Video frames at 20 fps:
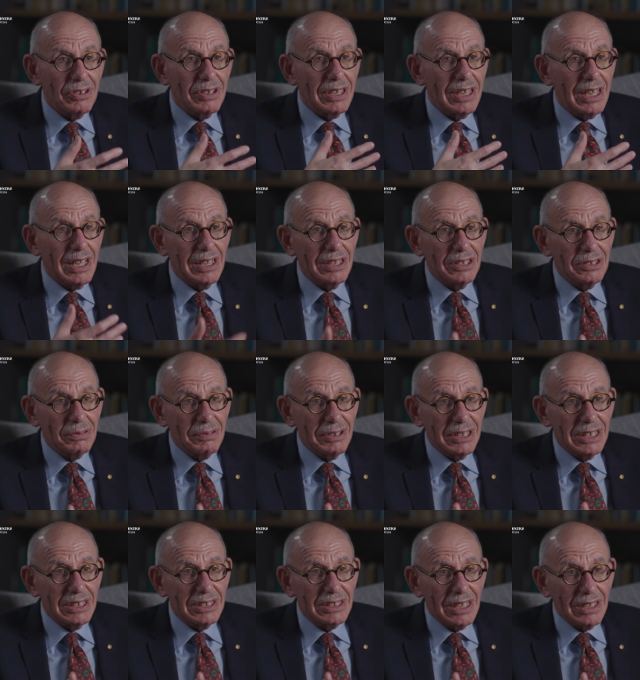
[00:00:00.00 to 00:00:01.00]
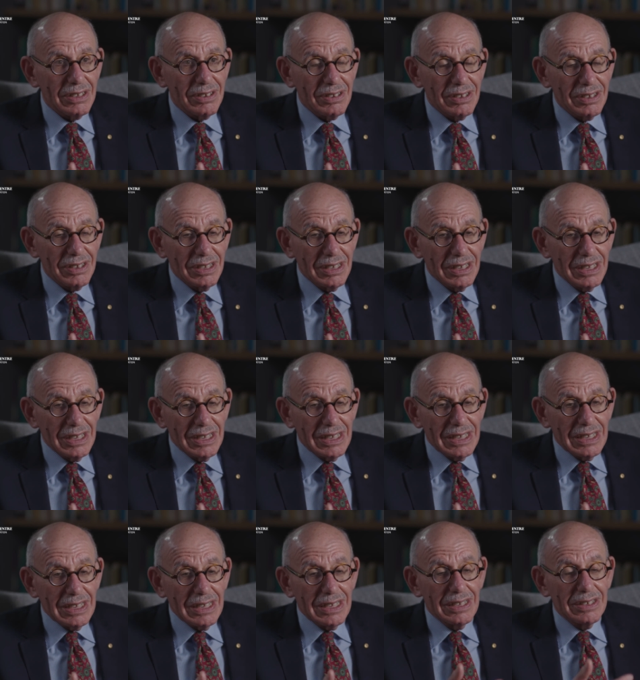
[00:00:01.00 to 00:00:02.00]
to engage with each other.
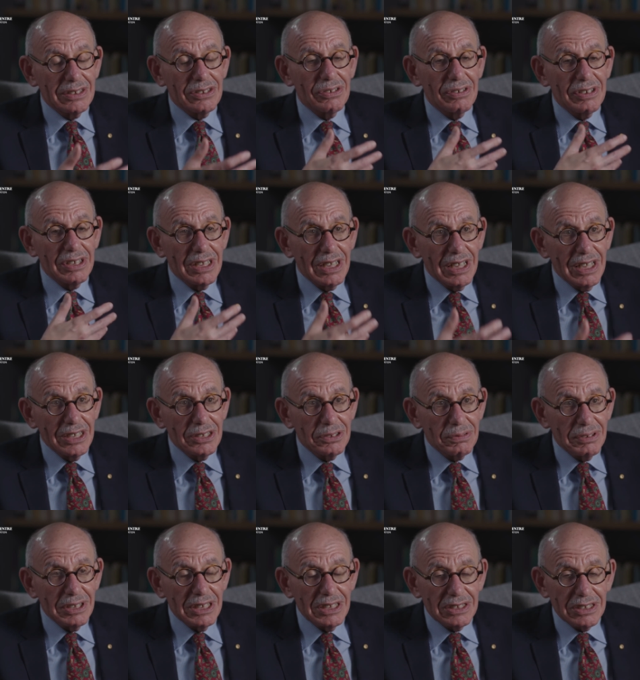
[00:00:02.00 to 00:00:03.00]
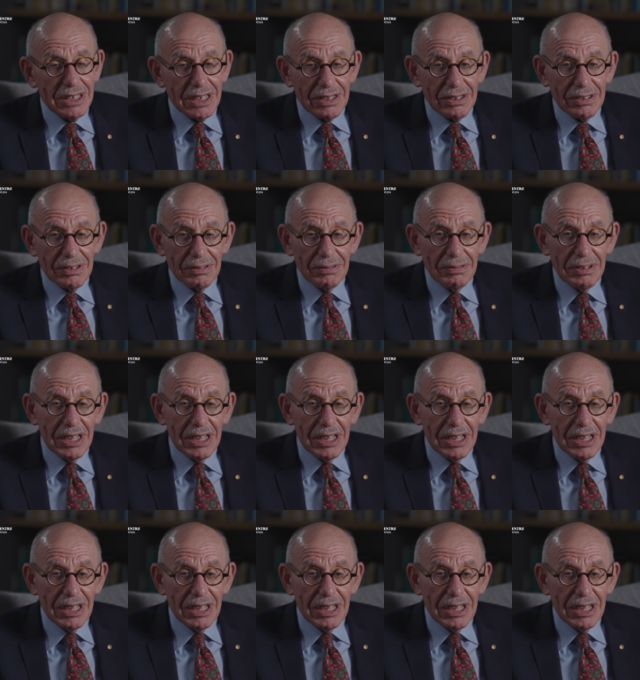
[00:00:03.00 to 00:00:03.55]
And to engage with each other,